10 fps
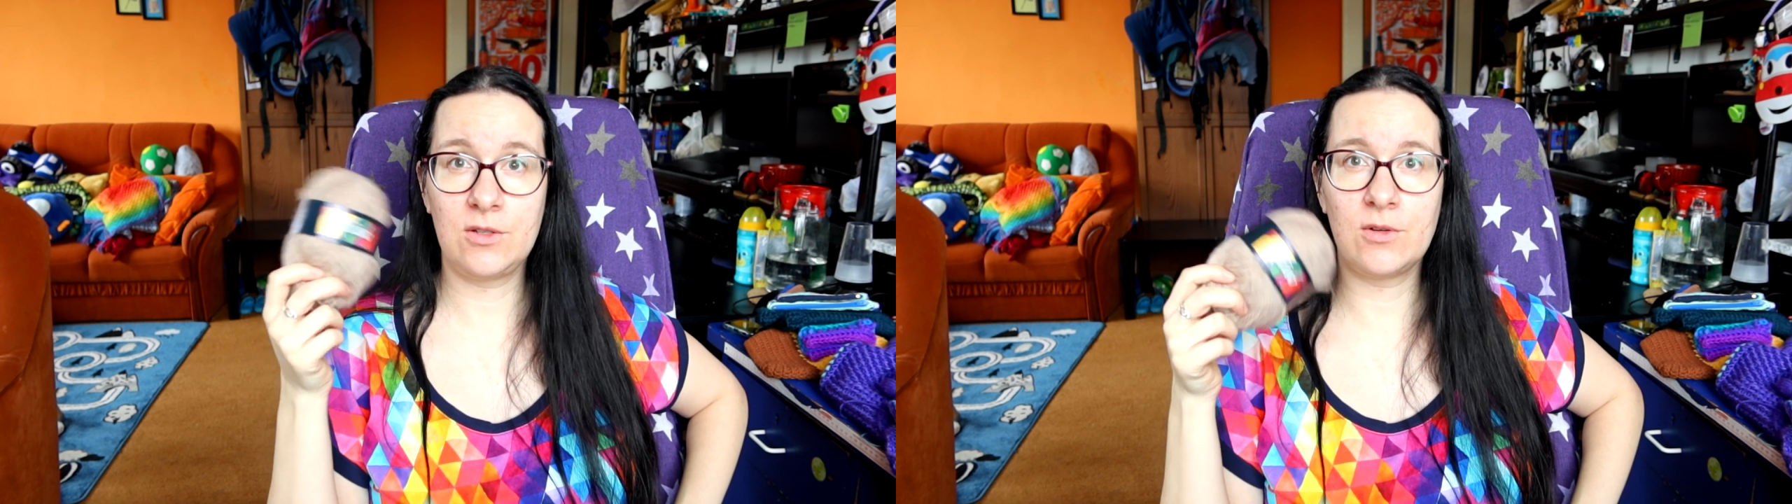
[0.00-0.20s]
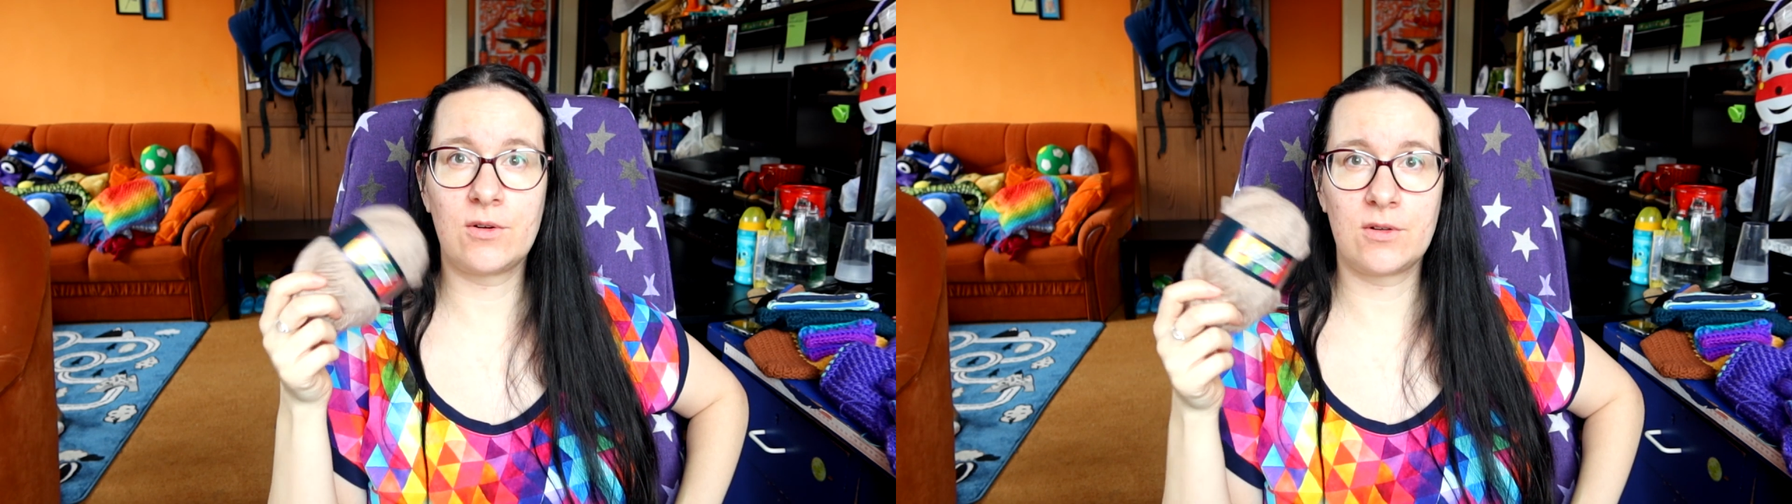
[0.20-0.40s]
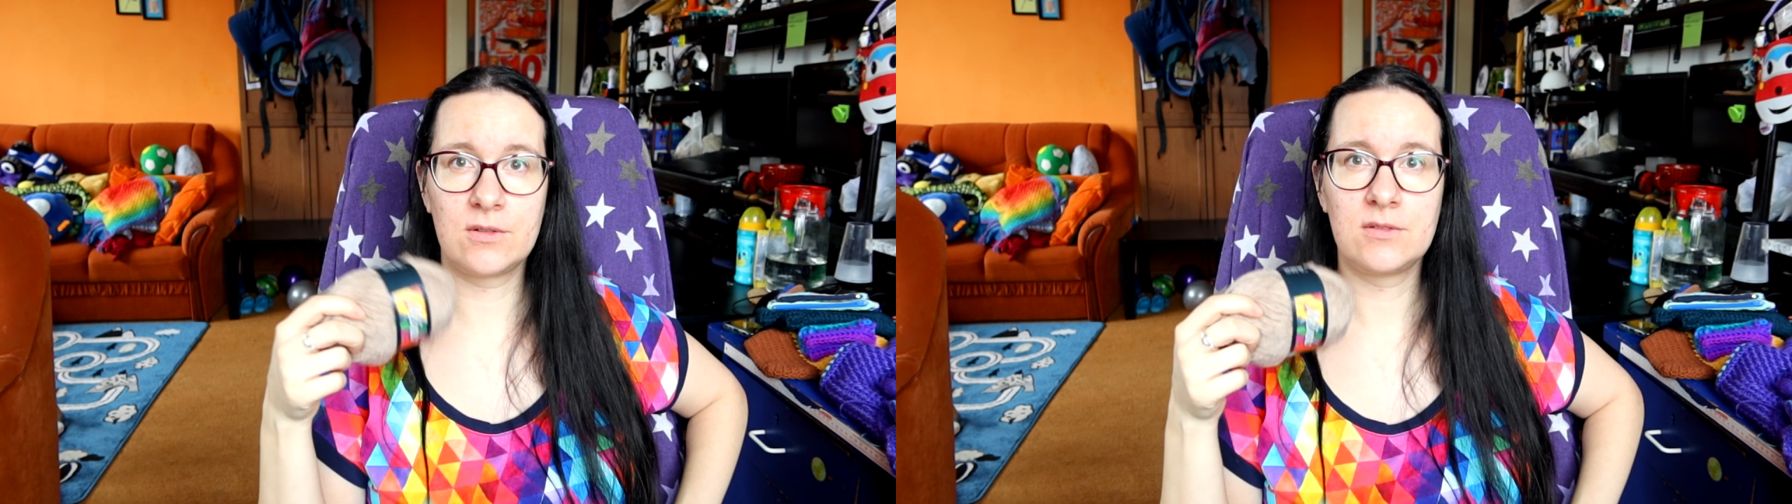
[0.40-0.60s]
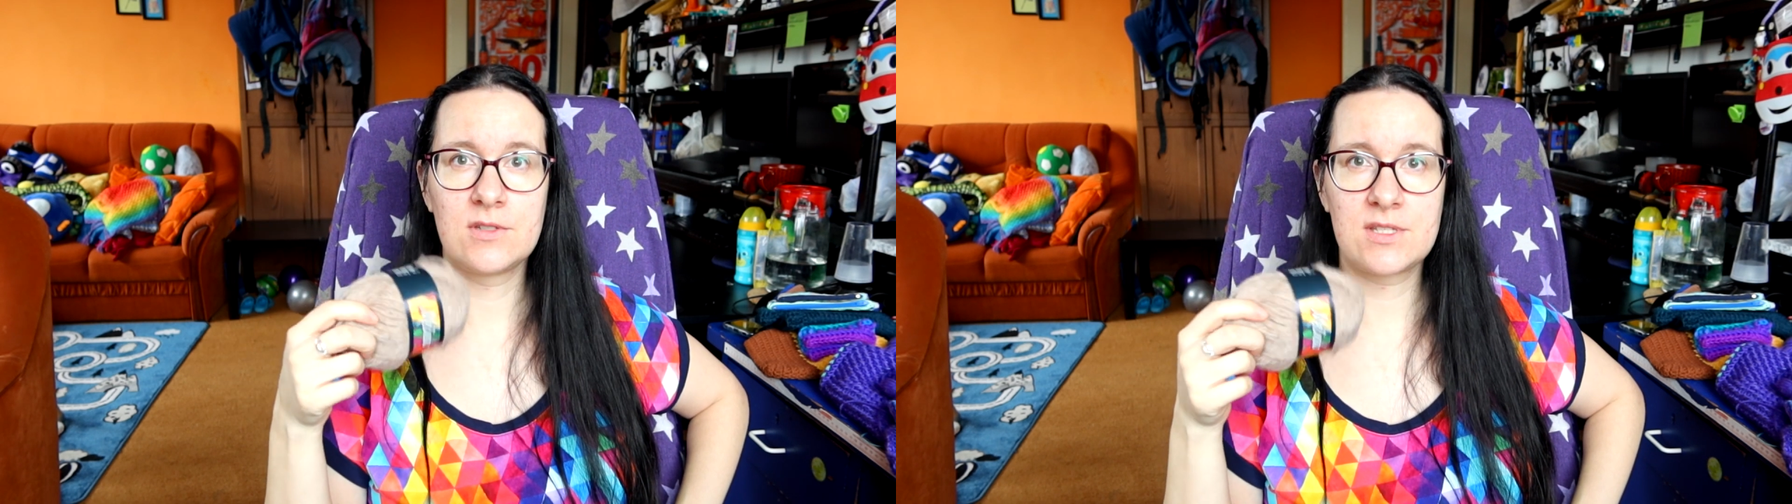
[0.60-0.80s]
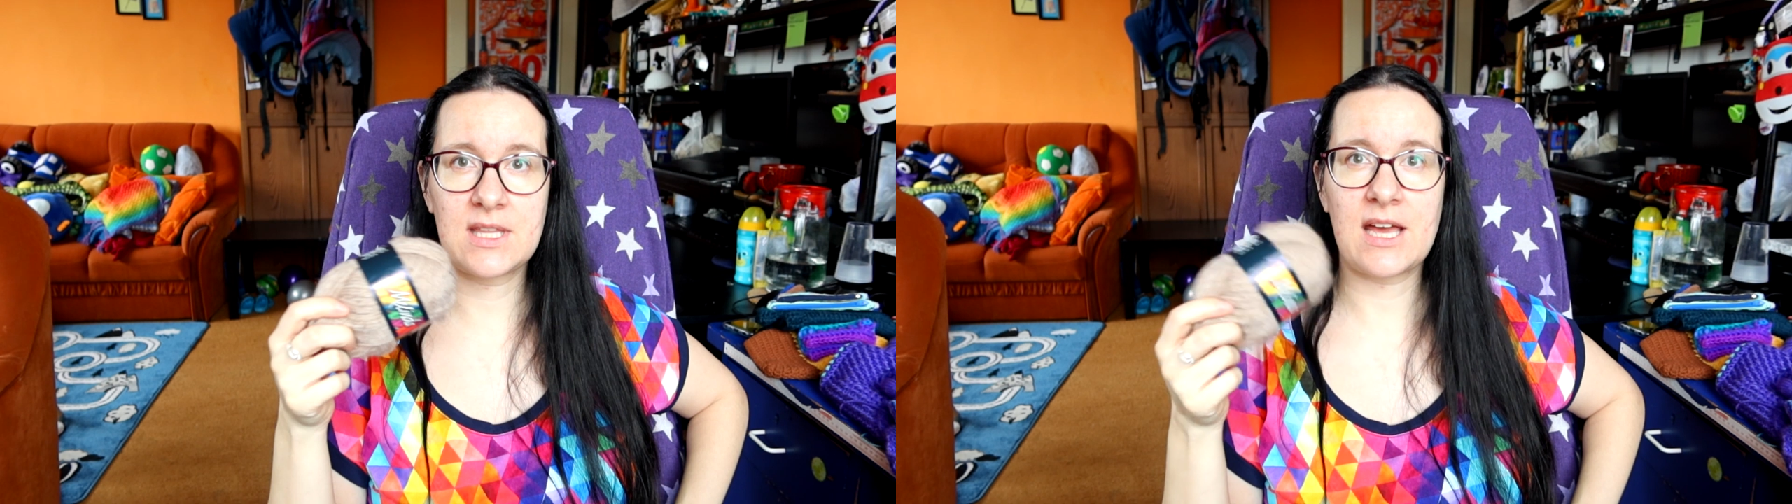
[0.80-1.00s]
your
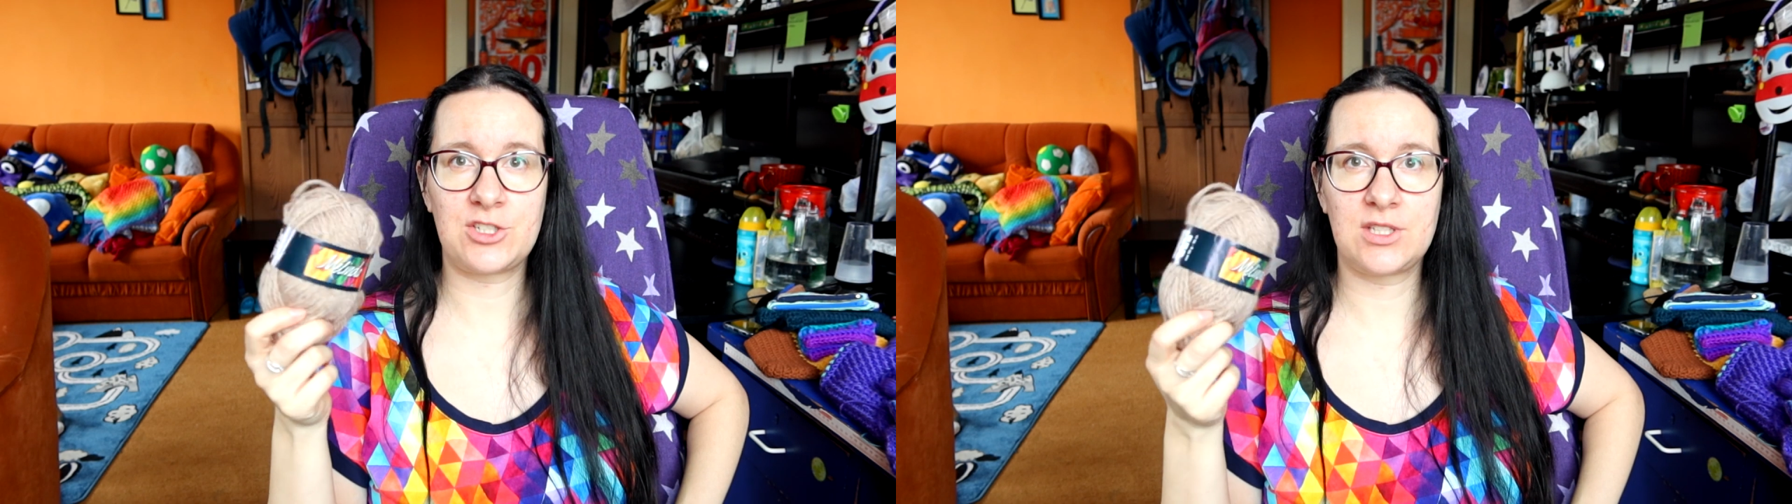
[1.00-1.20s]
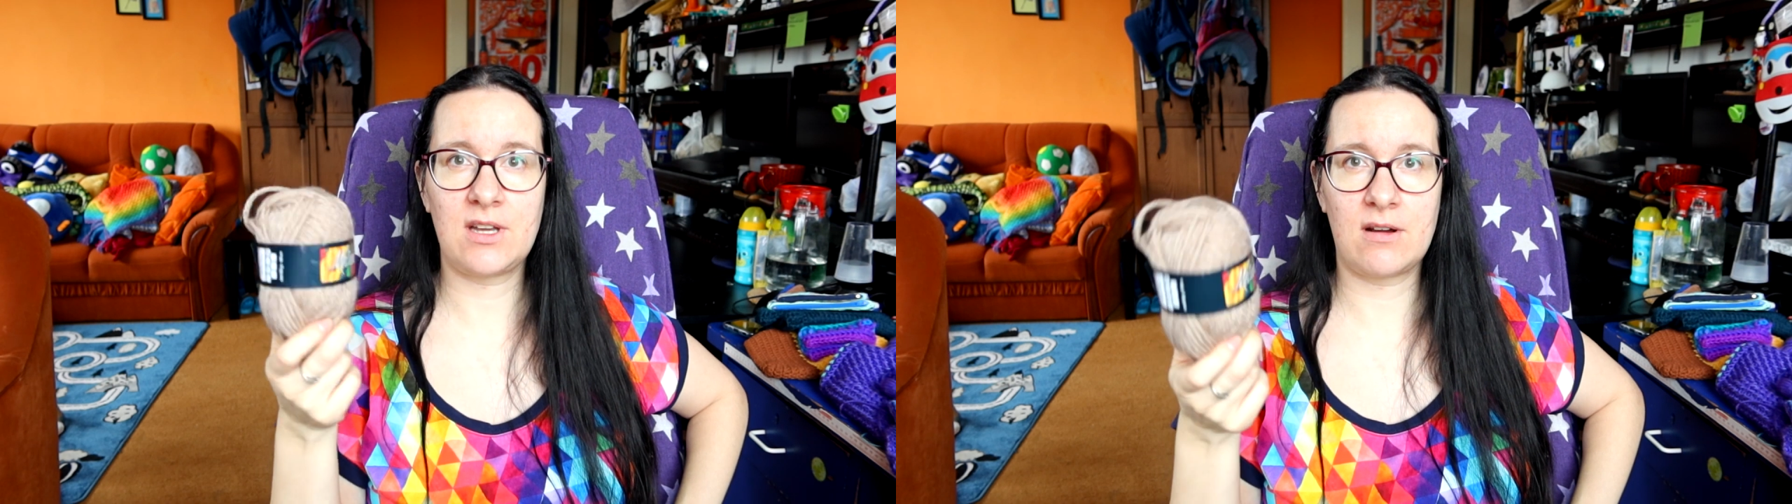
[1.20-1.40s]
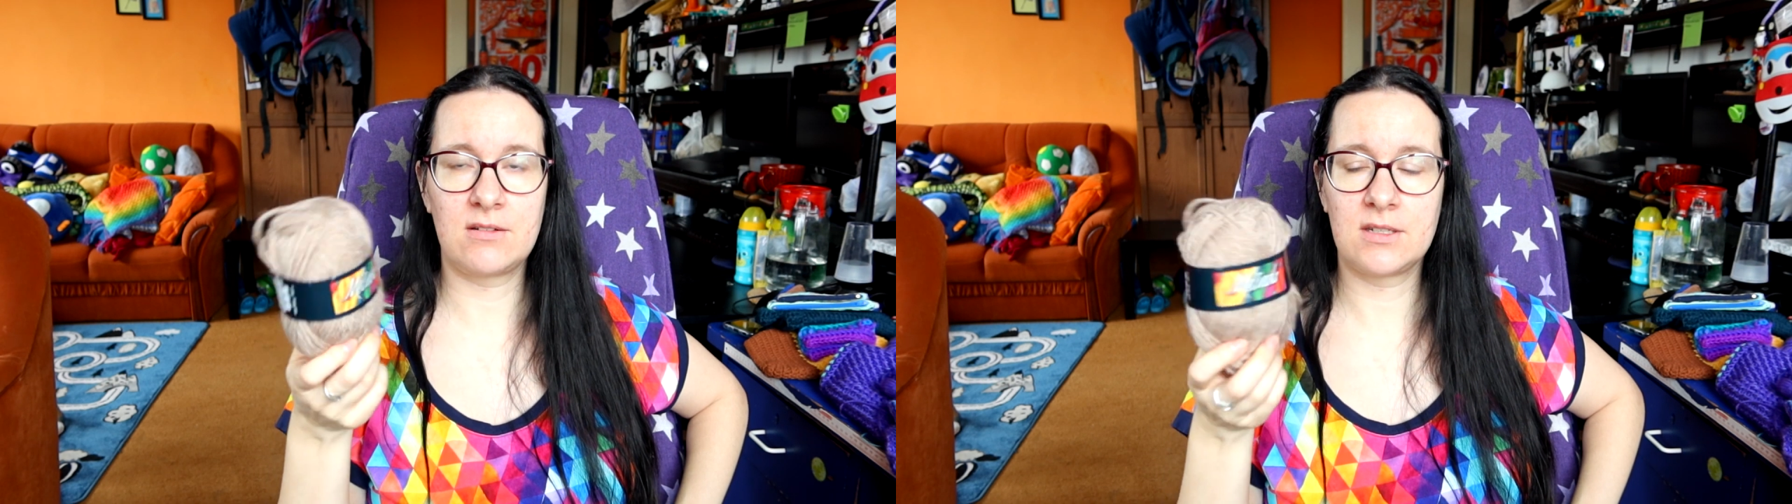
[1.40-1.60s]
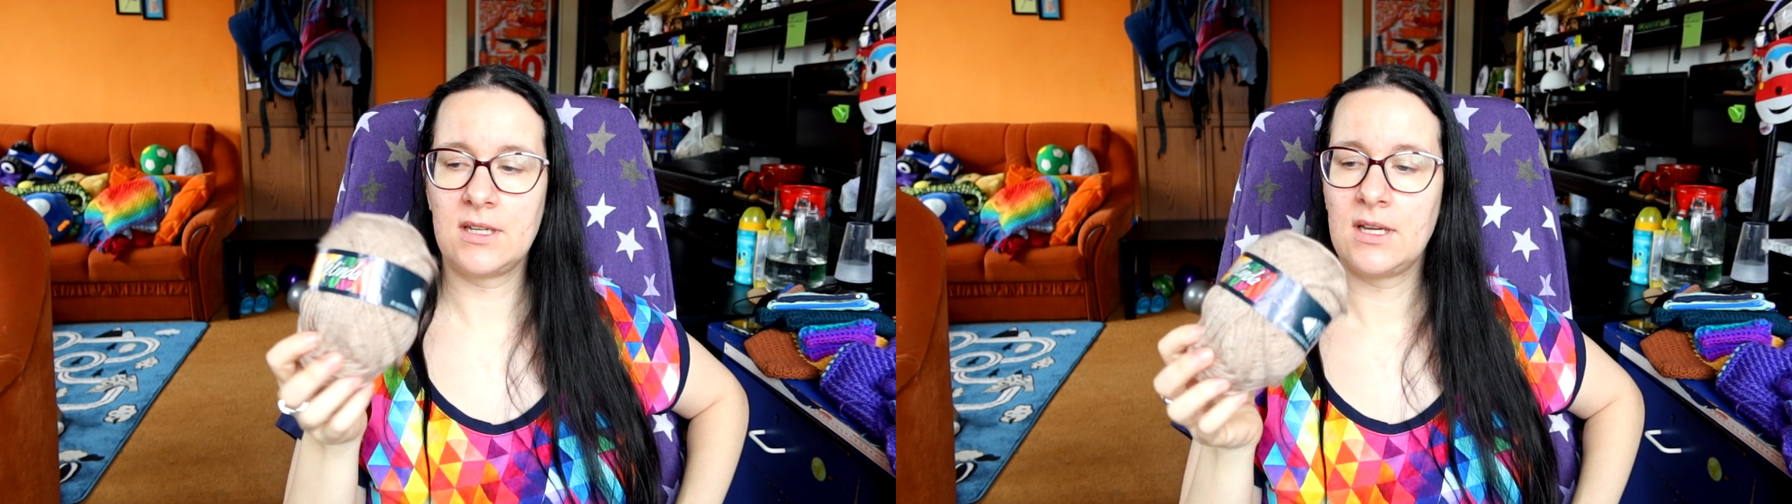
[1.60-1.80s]
stashed yarn.